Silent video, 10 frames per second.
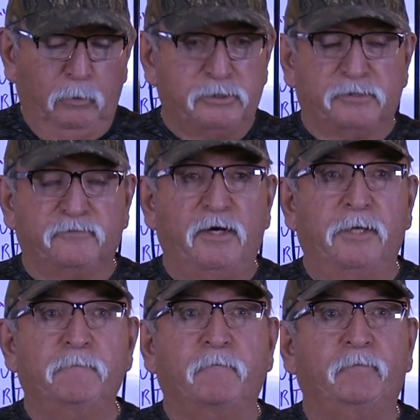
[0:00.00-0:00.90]
which is
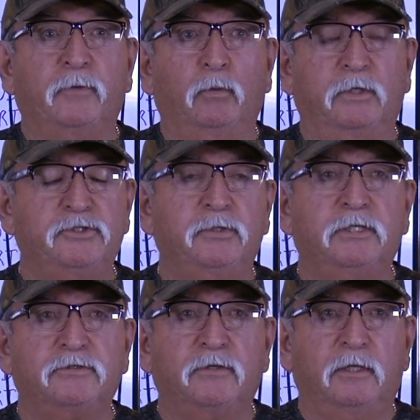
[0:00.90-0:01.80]
fun. Once you
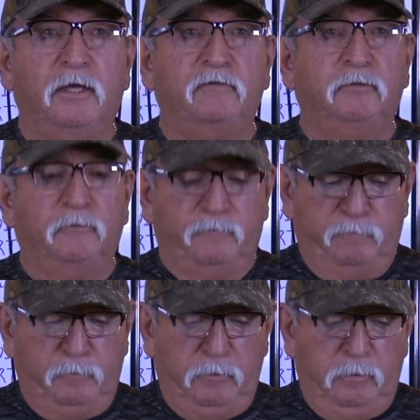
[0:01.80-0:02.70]
get to the level
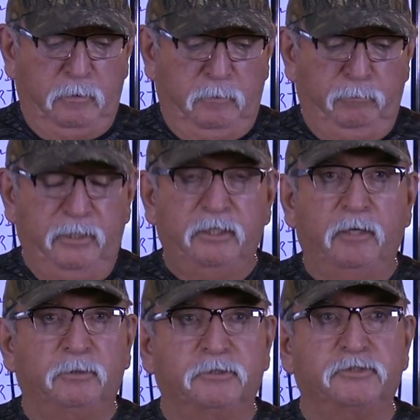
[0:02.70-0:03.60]
of
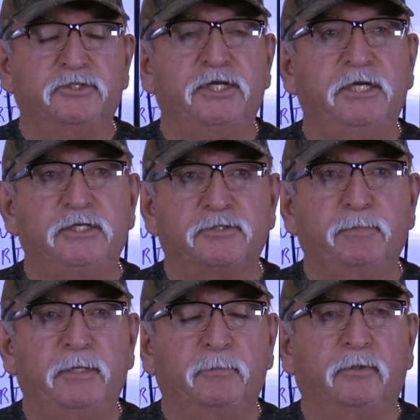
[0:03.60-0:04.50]
being able to
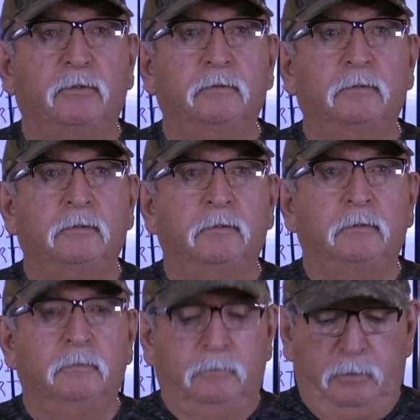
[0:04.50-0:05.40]
teach people
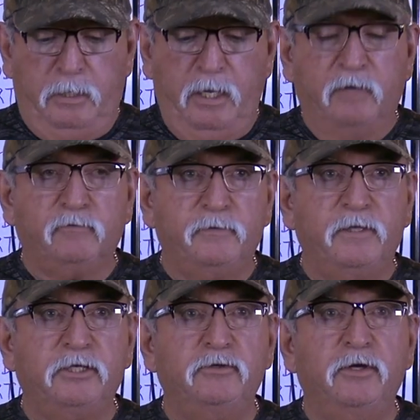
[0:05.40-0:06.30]

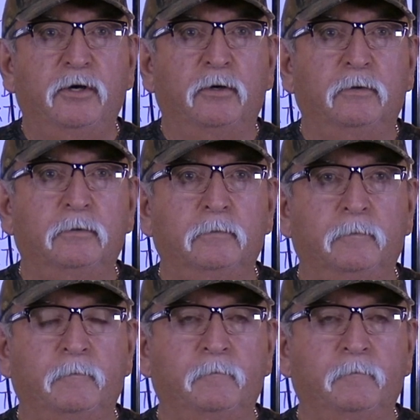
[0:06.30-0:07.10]
everything you know,